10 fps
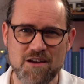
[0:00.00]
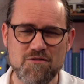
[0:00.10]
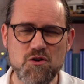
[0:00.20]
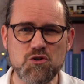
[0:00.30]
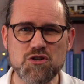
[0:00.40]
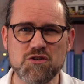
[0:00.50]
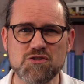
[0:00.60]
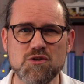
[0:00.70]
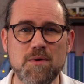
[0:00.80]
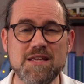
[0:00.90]
For your chance
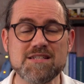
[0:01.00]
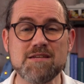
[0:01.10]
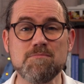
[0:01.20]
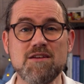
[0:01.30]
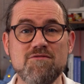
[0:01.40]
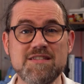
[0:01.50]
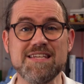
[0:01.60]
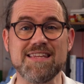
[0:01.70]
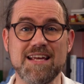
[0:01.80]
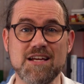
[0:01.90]
to win, simply
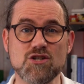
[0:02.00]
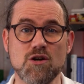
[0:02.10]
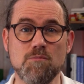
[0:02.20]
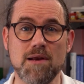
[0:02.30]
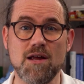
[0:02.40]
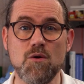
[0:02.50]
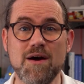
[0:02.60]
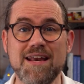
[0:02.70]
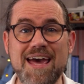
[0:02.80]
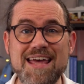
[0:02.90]
visit the link shown below
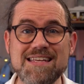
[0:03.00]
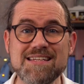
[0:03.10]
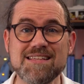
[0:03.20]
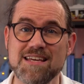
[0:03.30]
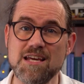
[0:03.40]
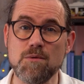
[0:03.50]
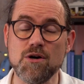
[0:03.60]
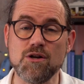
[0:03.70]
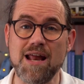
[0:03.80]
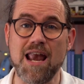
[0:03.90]
and enter the
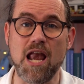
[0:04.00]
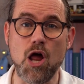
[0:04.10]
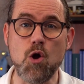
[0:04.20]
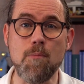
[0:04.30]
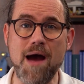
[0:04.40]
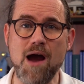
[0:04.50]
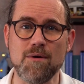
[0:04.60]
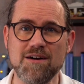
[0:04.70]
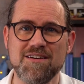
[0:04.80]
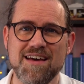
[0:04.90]
keyword low
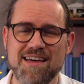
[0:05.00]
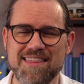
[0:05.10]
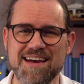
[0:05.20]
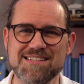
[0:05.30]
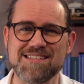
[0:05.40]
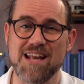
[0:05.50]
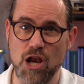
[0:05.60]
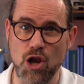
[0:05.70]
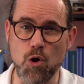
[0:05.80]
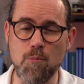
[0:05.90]
power, that's
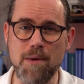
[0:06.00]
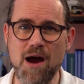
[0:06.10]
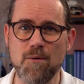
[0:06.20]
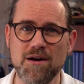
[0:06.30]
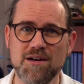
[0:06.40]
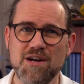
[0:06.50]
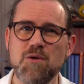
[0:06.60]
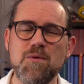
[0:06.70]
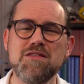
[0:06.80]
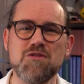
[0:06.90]
low power,
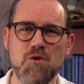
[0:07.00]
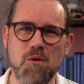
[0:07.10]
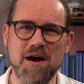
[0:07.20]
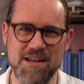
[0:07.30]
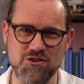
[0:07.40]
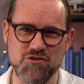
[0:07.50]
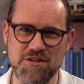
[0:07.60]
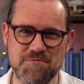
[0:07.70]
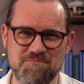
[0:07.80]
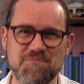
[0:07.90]
with your
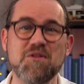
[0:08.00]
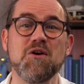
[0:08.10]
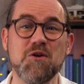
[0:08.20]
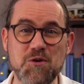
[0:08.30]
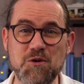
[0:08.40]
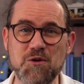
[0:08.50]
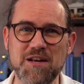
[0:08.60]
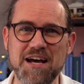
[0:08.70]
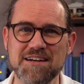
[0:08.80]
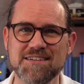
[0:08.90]
entry. Good
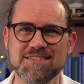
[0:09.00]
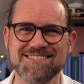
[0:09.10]
luck.